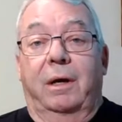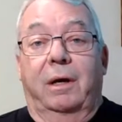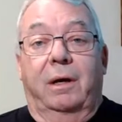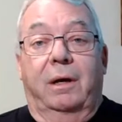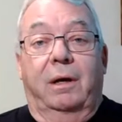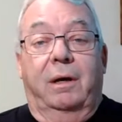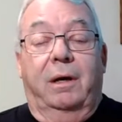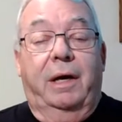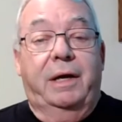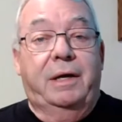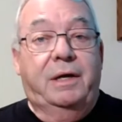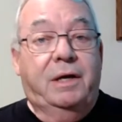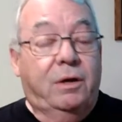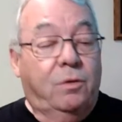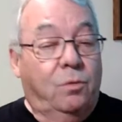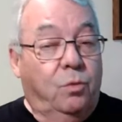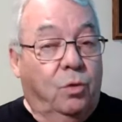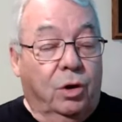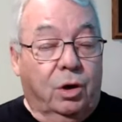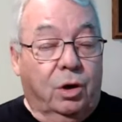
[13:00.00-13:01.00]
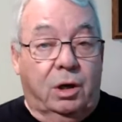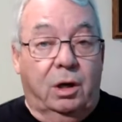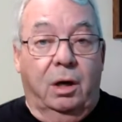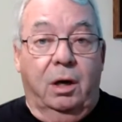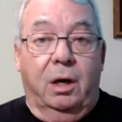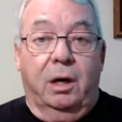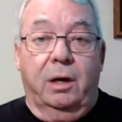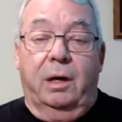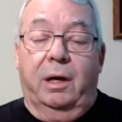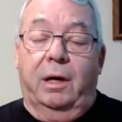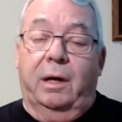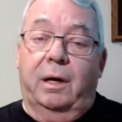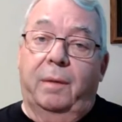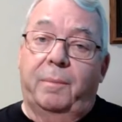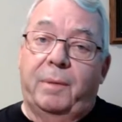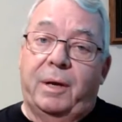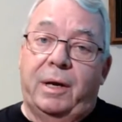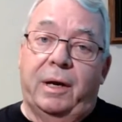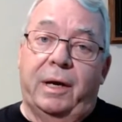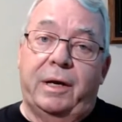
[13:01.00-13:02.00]
Uh, I did work hard. I, I
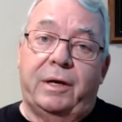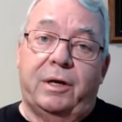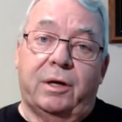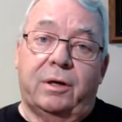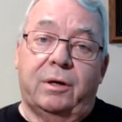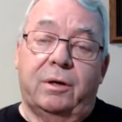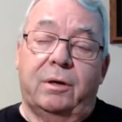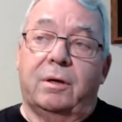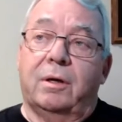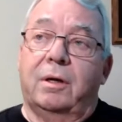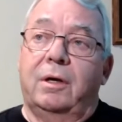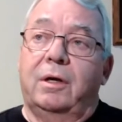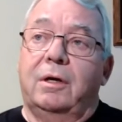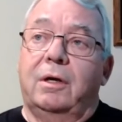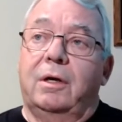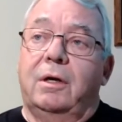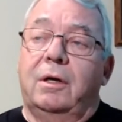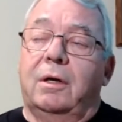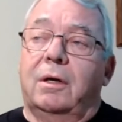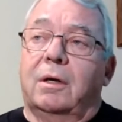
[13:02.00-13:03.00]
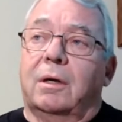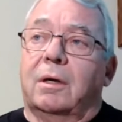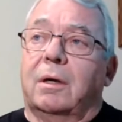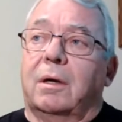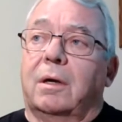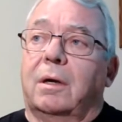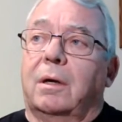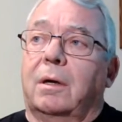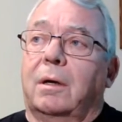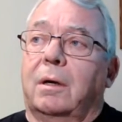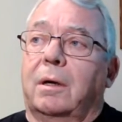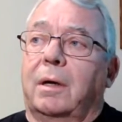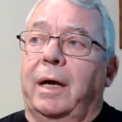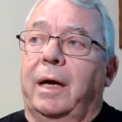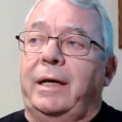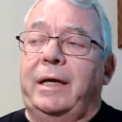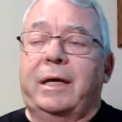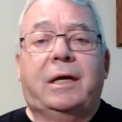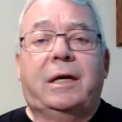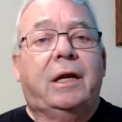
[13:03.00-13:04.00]
mean, I didn't. Uh,
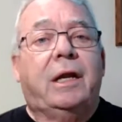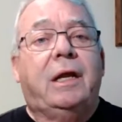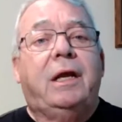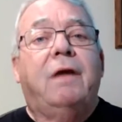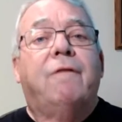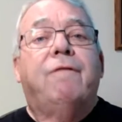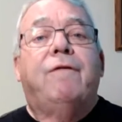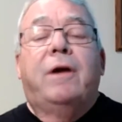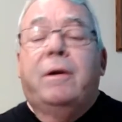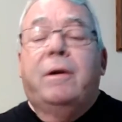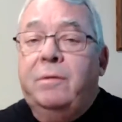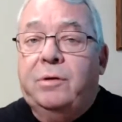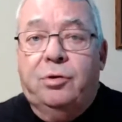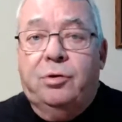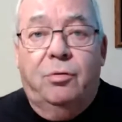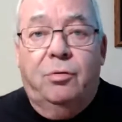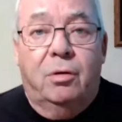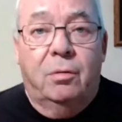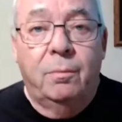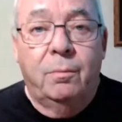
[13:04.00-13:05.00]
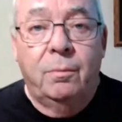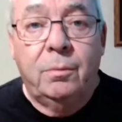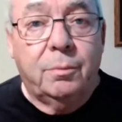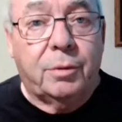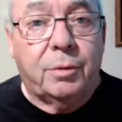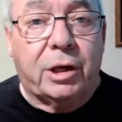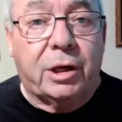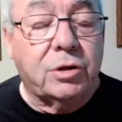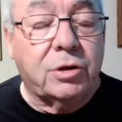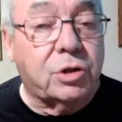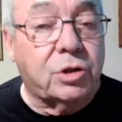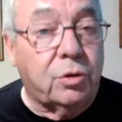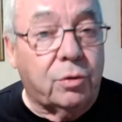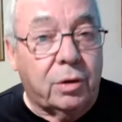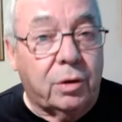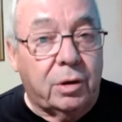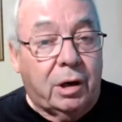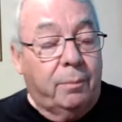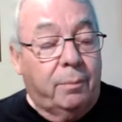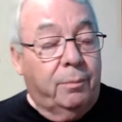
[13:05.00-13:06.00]
I didn't give in to him because there
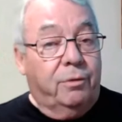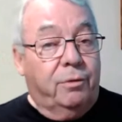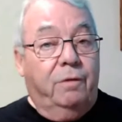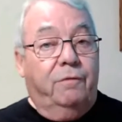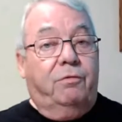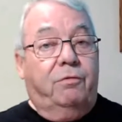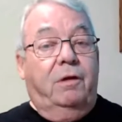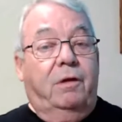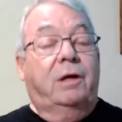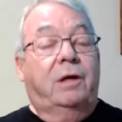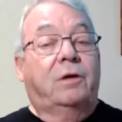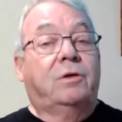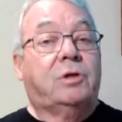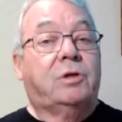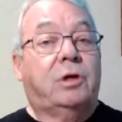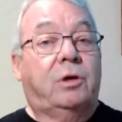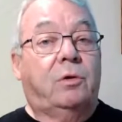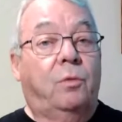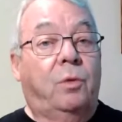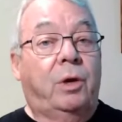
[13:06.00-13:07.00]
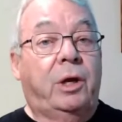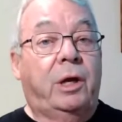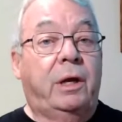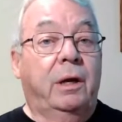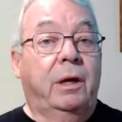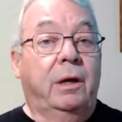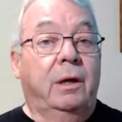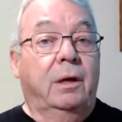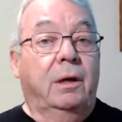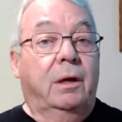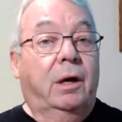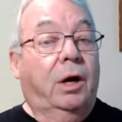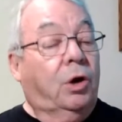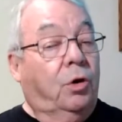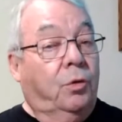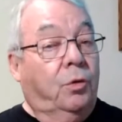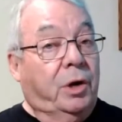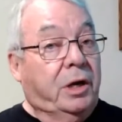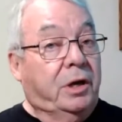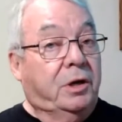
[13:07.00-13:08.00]
were a number of things that we
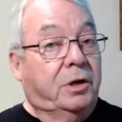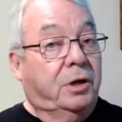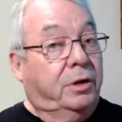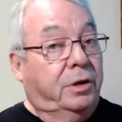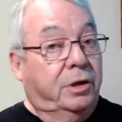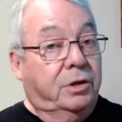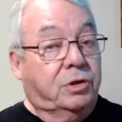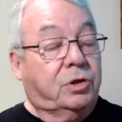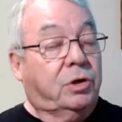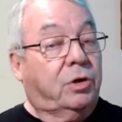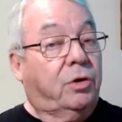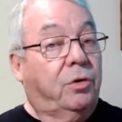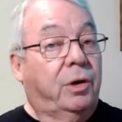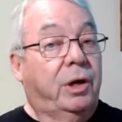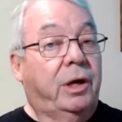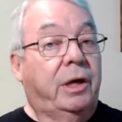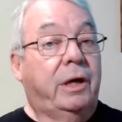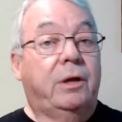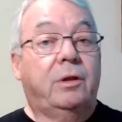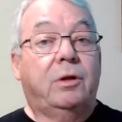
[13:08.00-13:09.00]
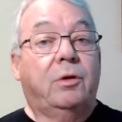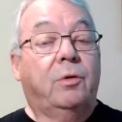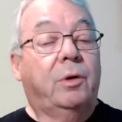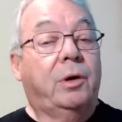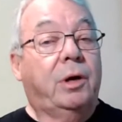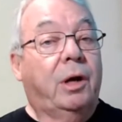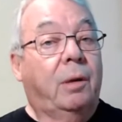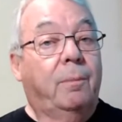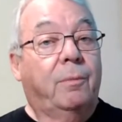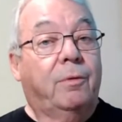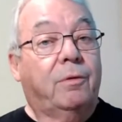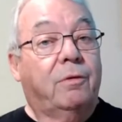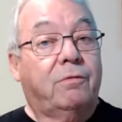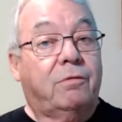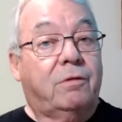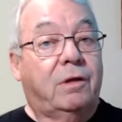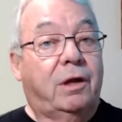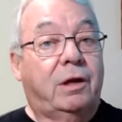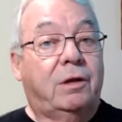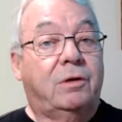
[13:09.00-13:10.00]
agreed to disagree, and there were a number
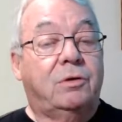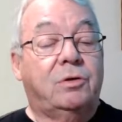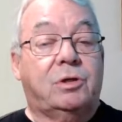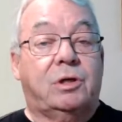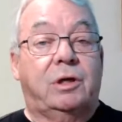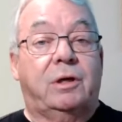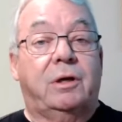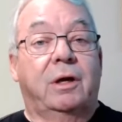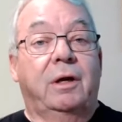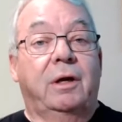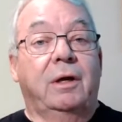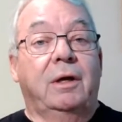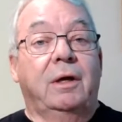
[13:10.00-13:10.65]
of things that